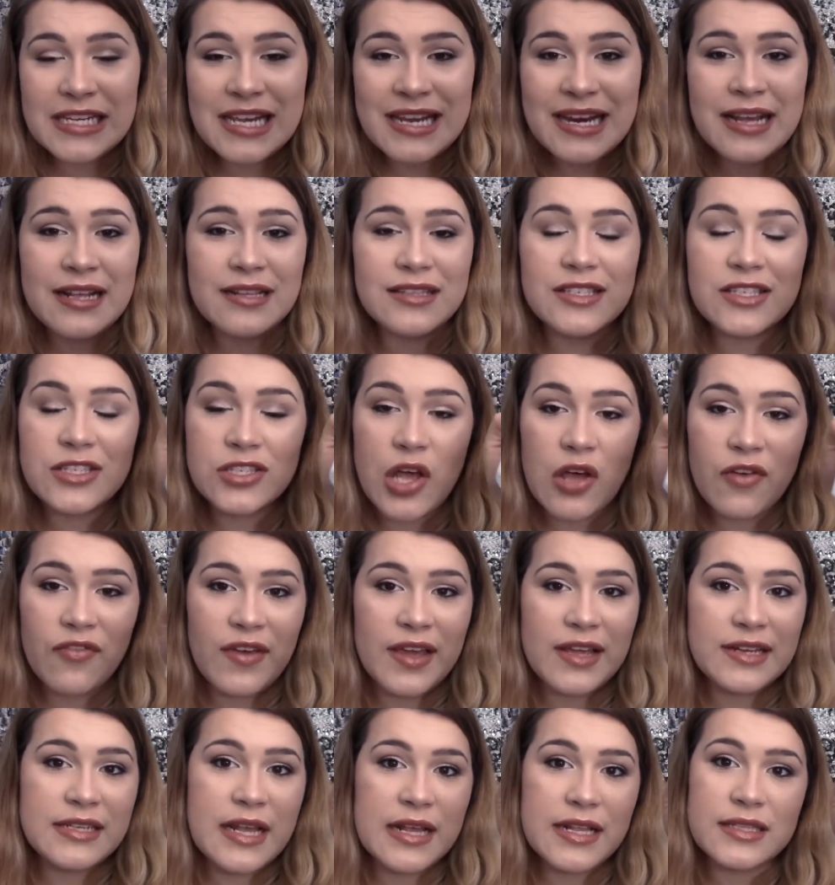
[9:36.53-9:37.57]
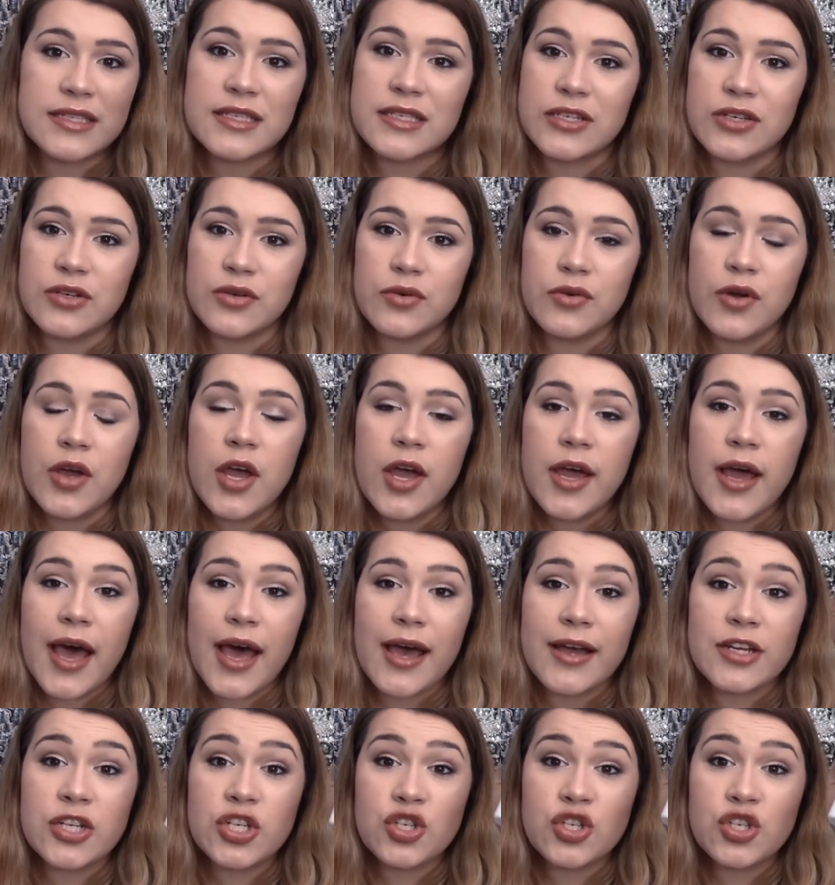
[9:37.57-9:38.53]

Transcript: in it and sulfate tends to uh,